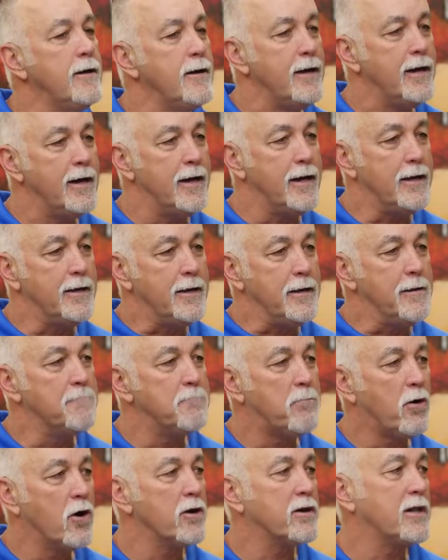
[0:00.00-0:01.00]
and
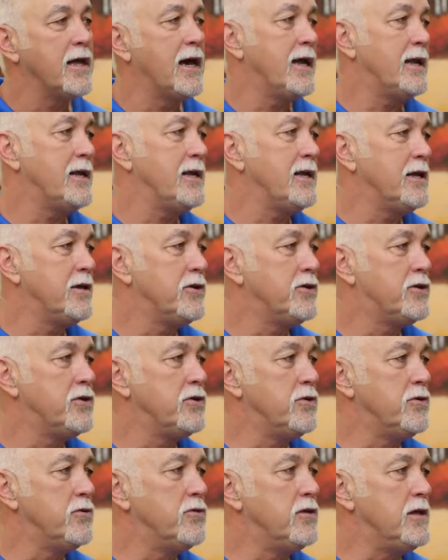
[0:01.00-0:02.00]
impart that
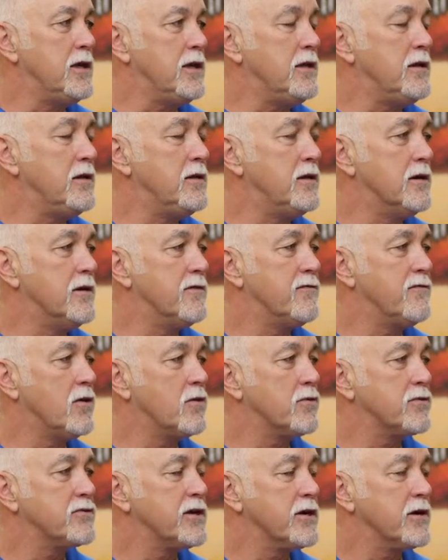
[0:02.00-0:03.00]
into the
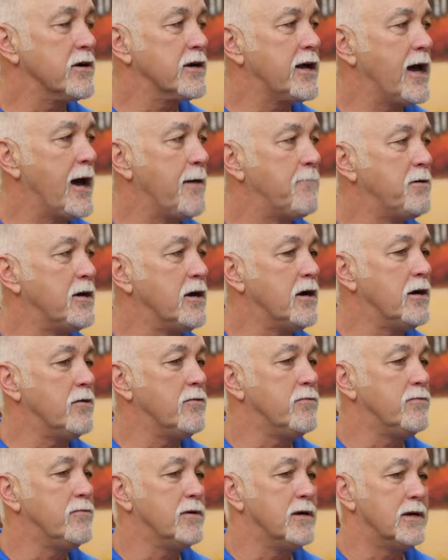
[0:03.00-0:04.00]
folks here at
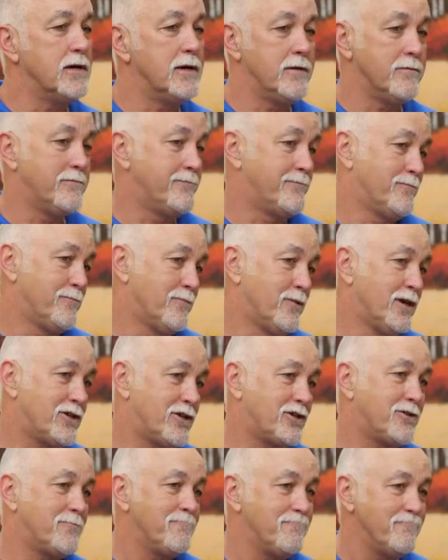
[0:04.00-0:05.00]
Capio,
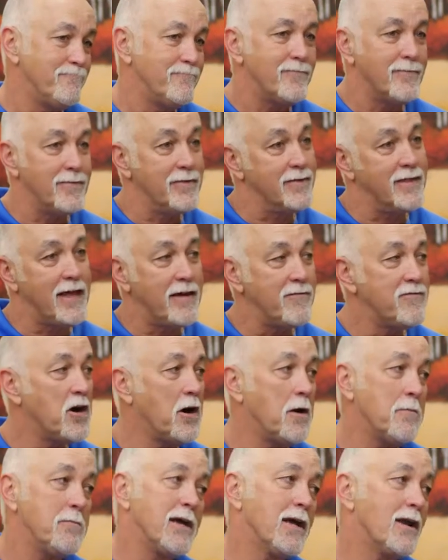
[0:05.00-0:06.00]
which they've
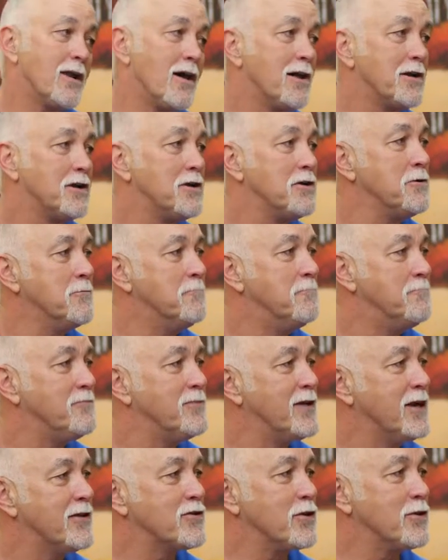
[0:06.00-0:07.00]
taught me a lot too.
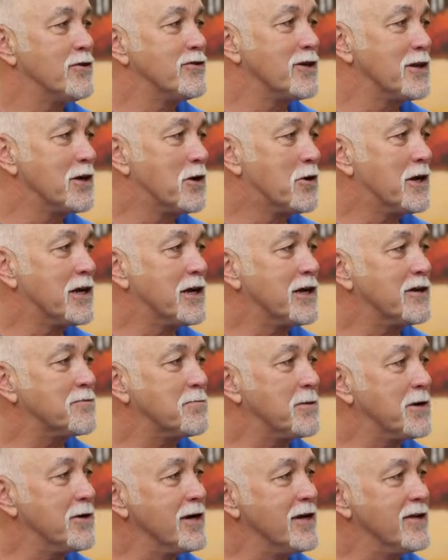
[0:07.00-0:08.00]
It's always a learning
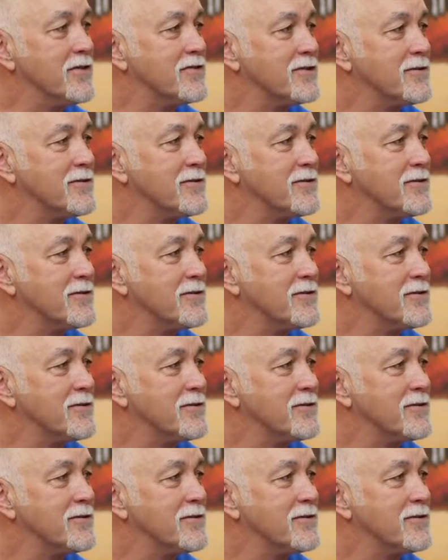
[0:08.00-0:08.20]
experience.